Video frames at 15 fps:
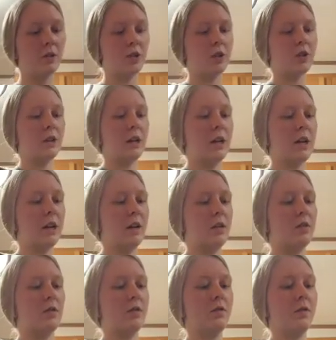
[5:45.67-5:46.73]
sure that I get
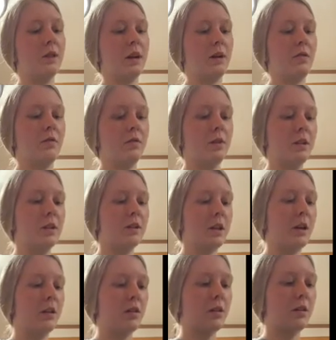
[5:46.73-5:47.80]
all of it out of the
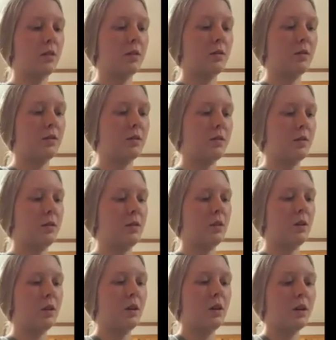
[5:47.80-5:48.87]
container.
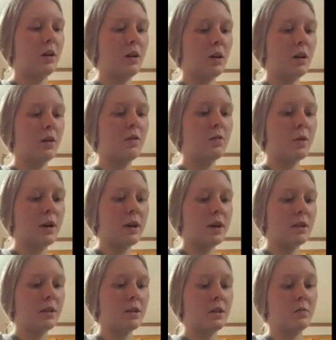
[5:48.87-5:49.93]

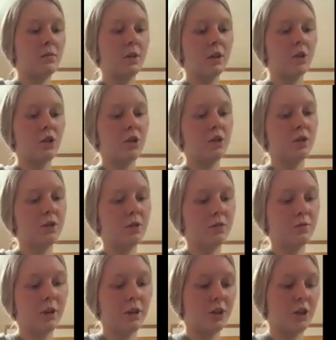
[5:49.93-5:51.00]
Otherwise, the mixture, the
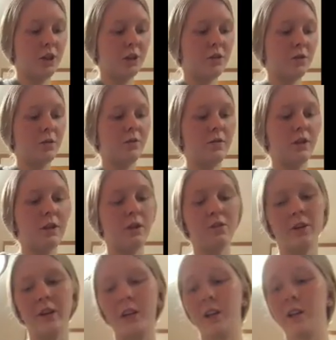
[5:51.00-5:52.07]
ratio of the
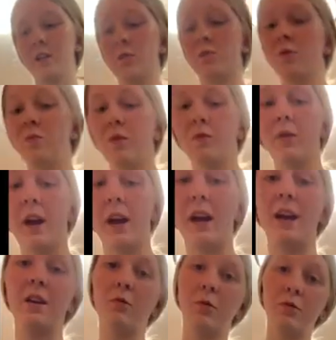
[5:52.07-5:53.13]
ingredients won't be right
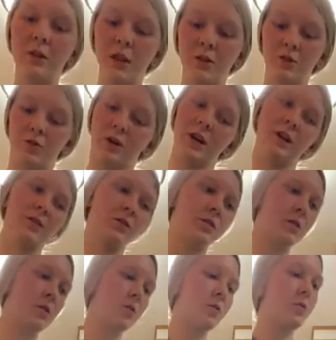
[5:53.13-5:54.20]
and it won't taste right.
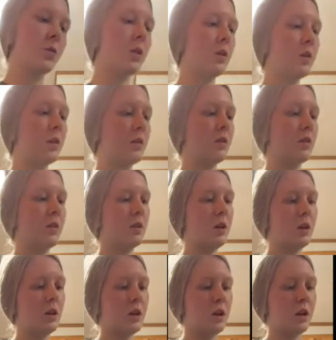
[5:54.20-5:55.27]
So
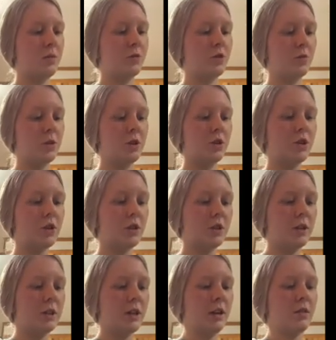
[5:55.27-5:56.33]
I'm just being sure
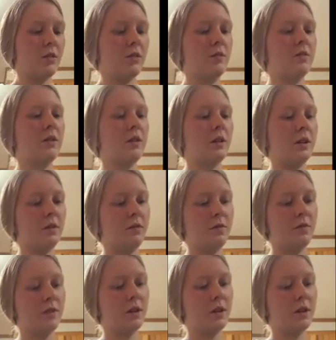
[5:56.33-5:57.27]
to get all of it out of the